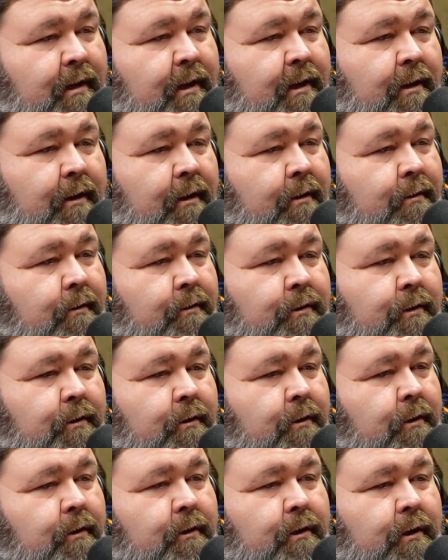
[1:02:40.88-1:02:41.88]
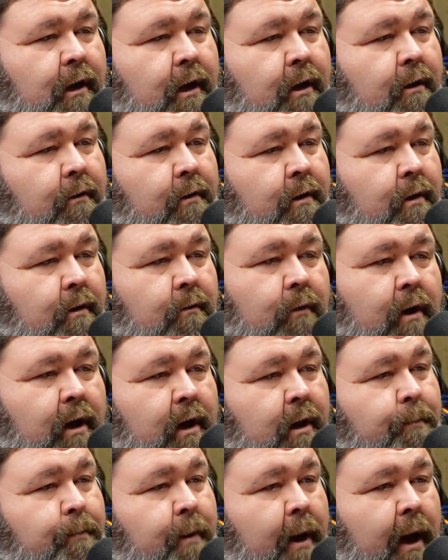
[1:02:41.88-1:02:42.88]
see all those cookers go and the way
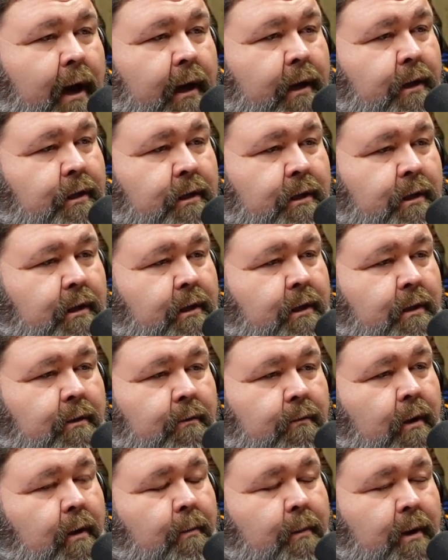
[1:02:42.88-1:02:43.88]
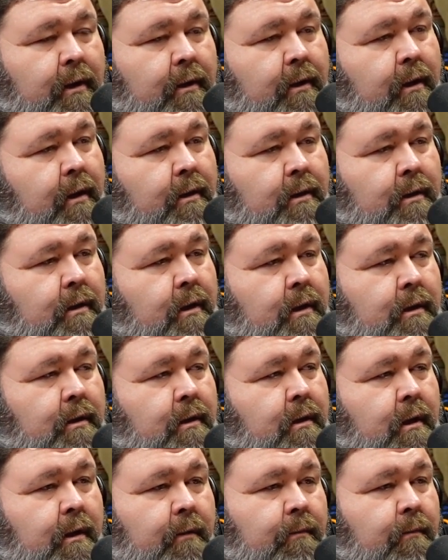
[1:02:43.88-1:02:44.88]
you package it and it's
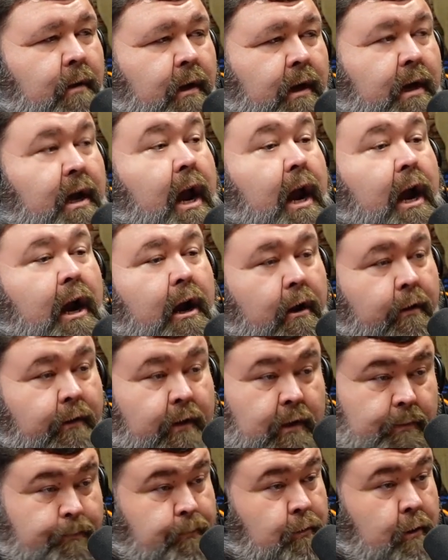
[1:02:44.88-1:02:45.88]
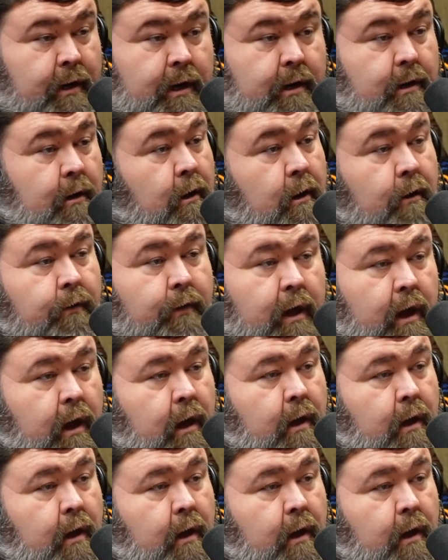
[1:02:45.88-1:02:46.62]
the care that's put into all that.